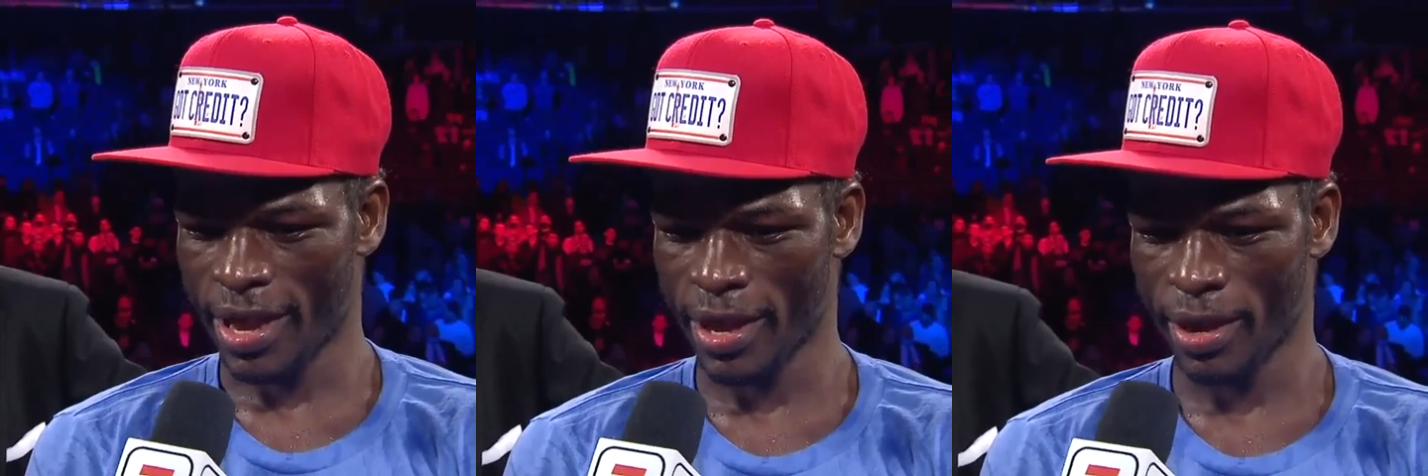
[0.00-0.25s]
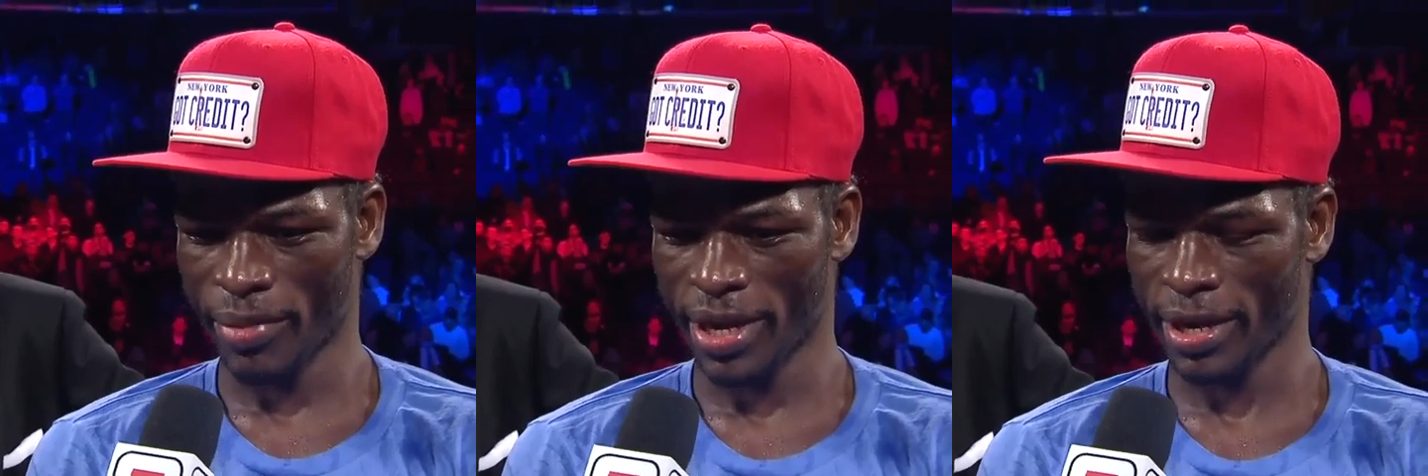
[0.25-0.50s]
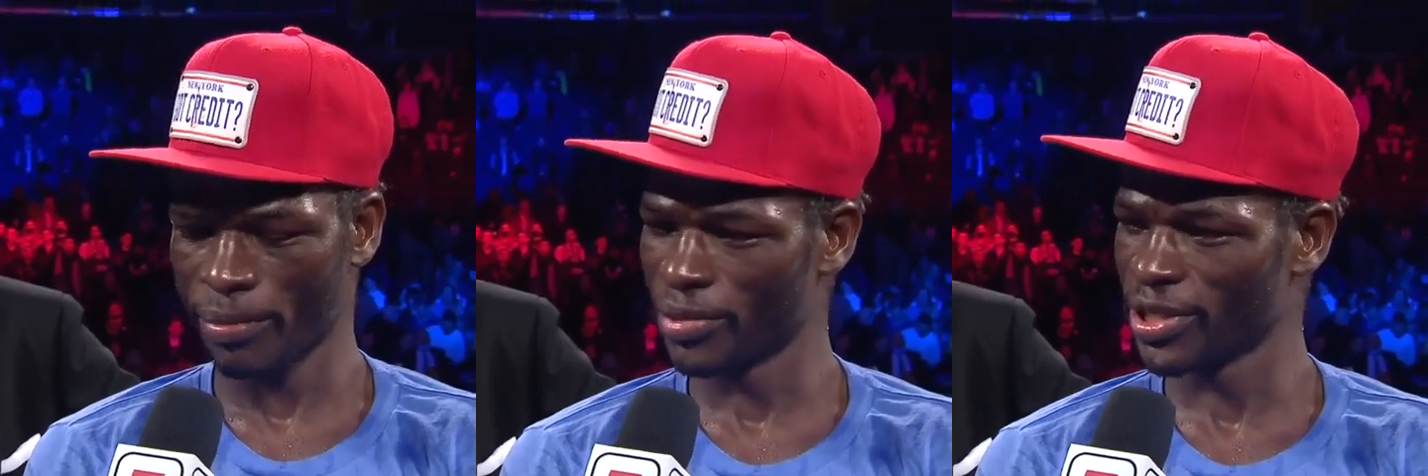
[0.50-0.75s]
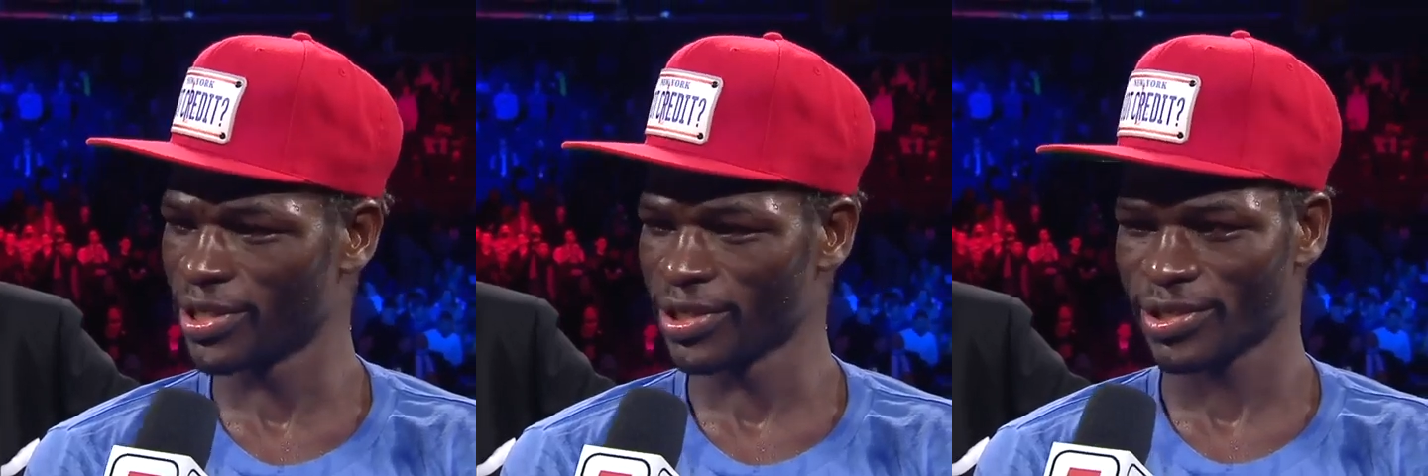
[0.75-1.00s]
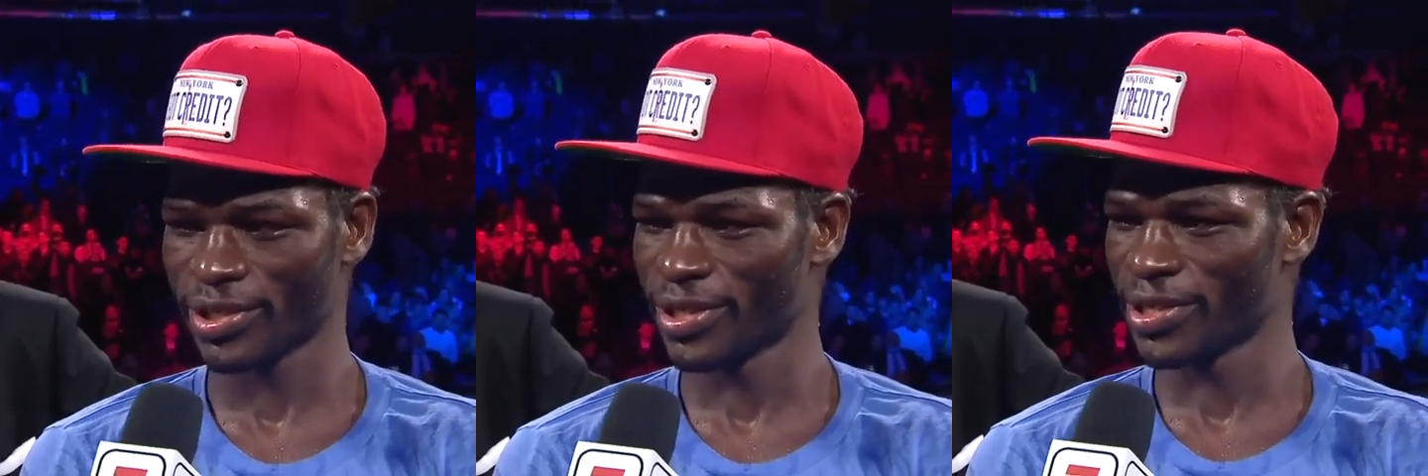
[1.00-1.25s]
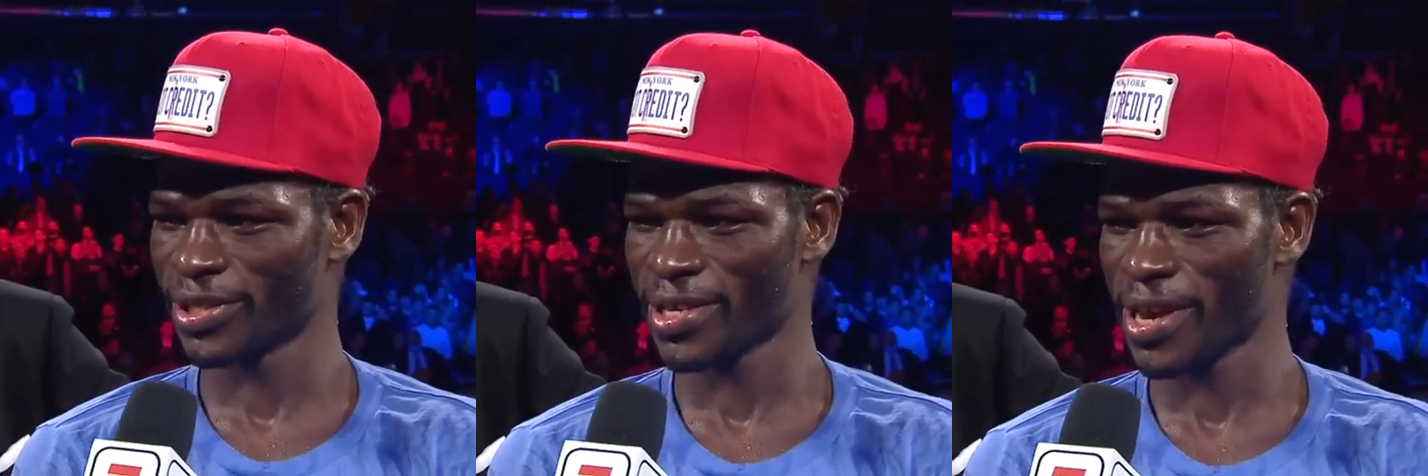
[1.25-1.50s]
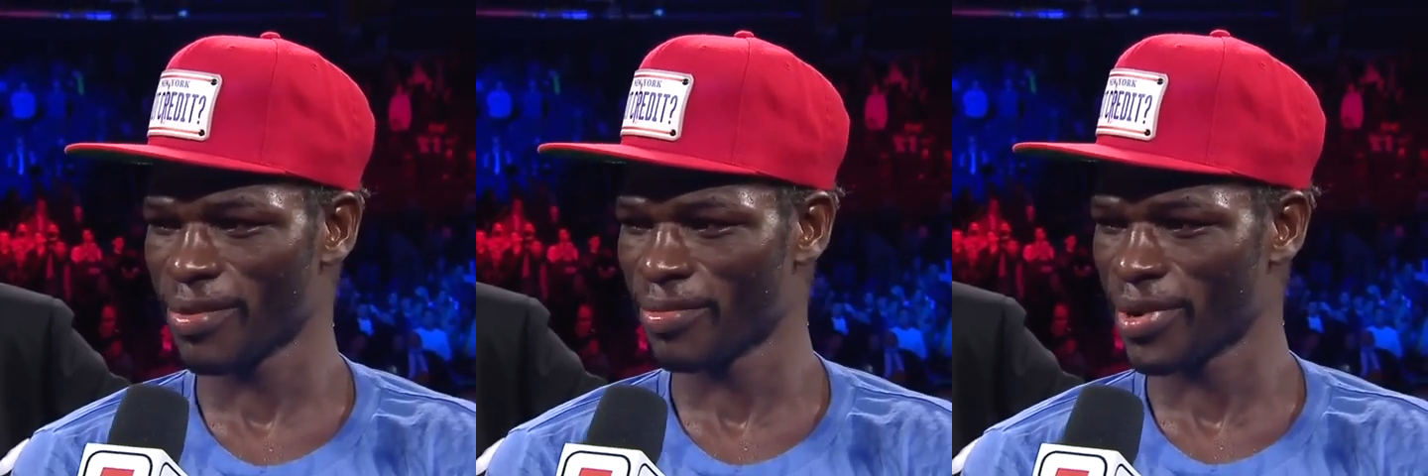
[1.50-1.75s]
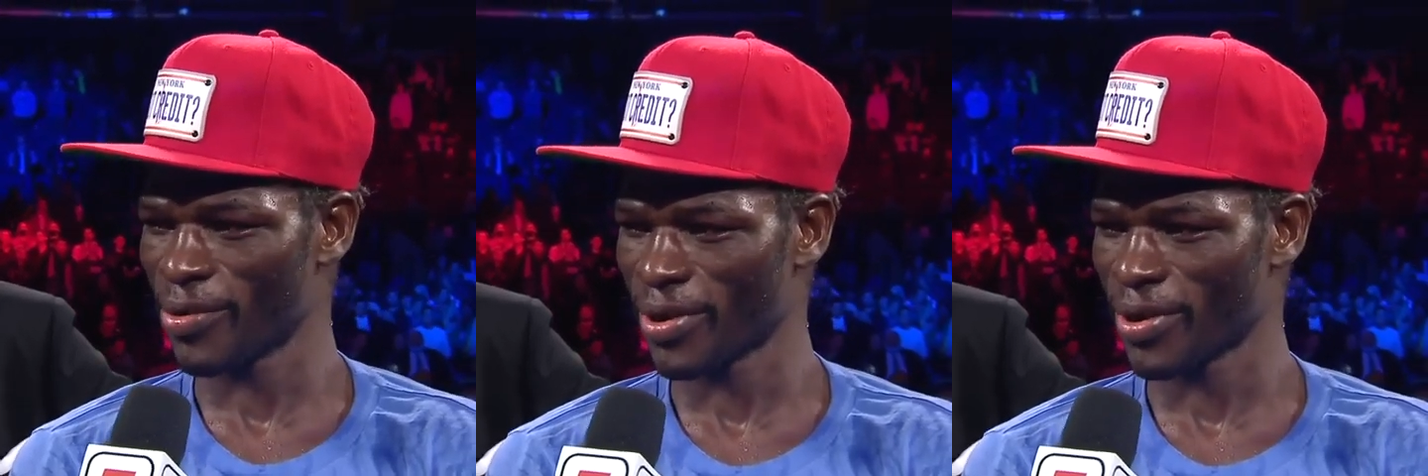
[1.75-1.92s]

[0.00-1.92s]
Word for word: aim and the ambition is still the same.